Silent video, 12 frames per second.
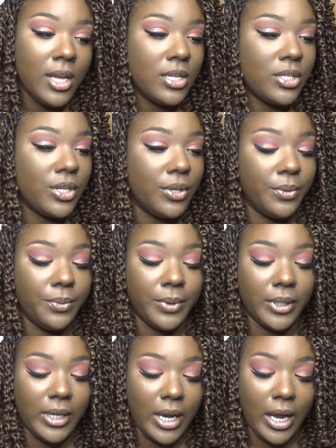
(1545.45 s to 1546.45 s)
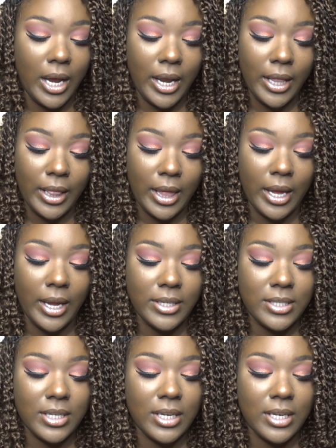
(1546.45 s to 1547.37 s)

So we're gonna highlight.